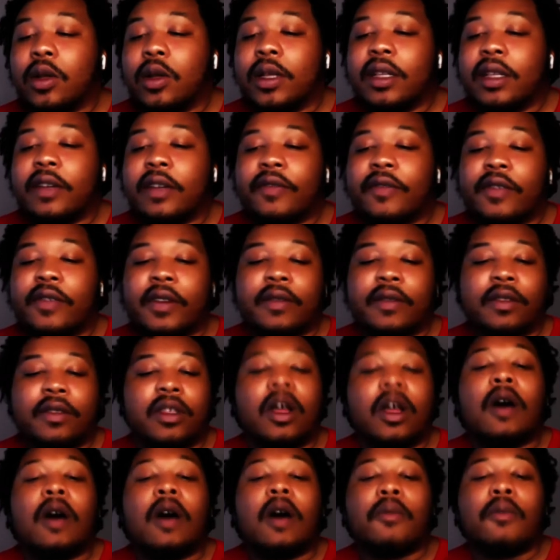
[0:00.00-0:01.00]
different
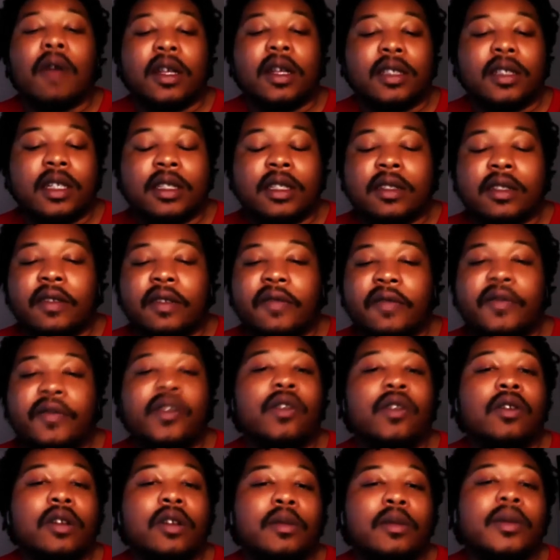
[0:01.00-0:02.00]
thought process and a view
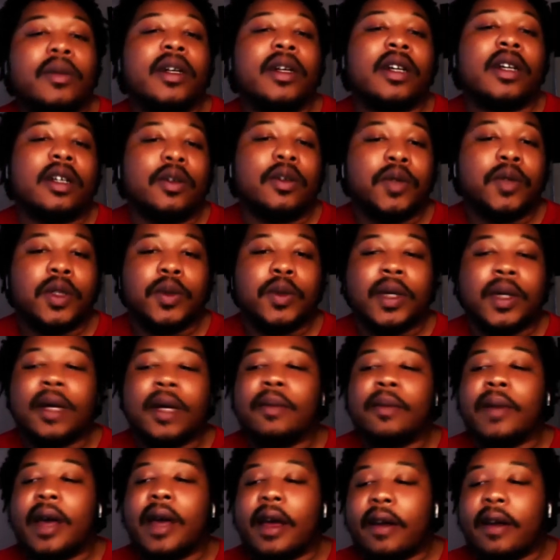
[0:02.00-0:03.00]
on America once we come
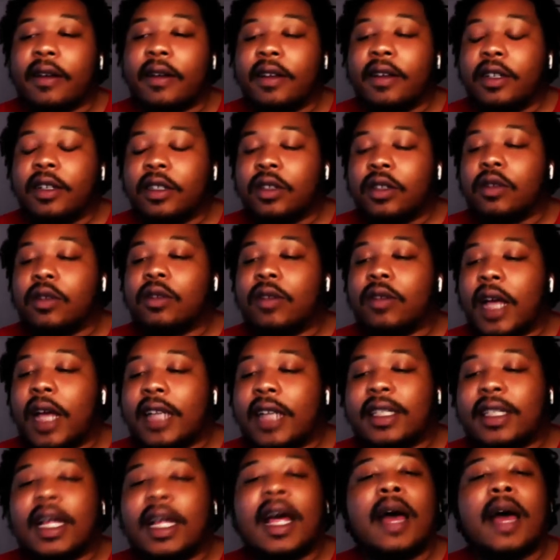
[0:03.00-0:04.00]
back. So has
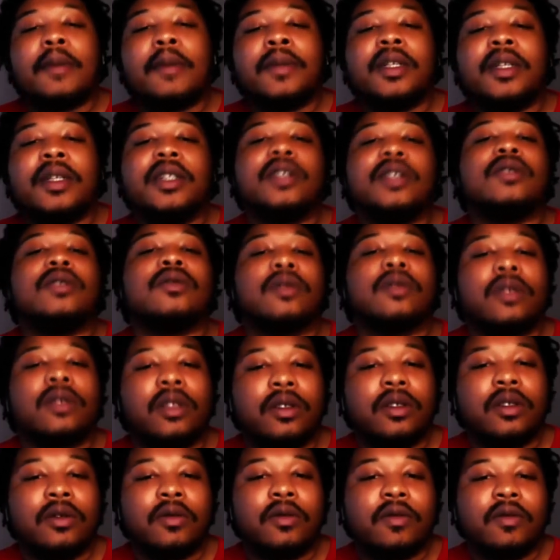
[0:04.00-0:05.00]
that happened to you
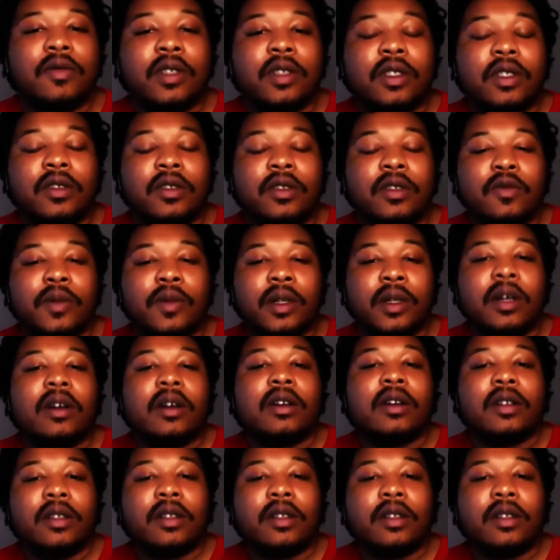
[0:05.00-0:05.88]
since you've been gone?